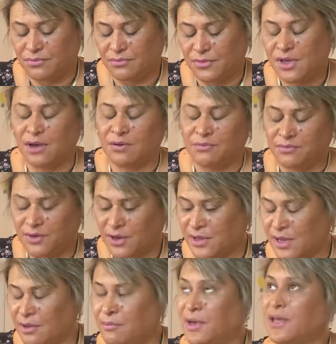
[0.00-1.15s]
Yeah,
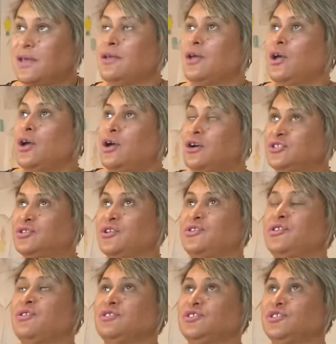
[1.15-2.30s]
okay, I
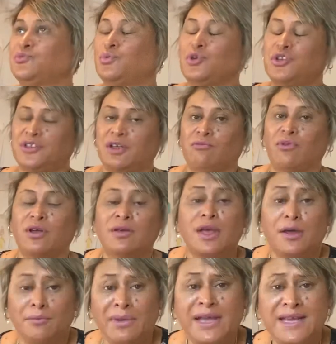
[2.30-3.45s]
think I just worded that wrong.
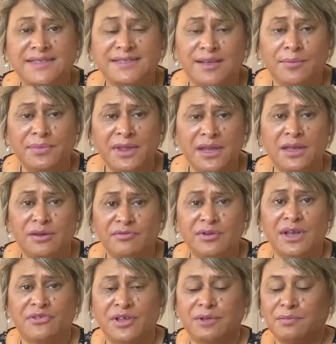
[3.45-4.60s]
Making something out of
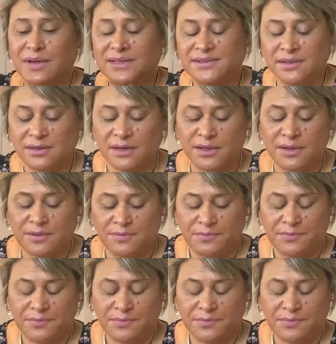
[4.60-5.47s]
nothing, basically.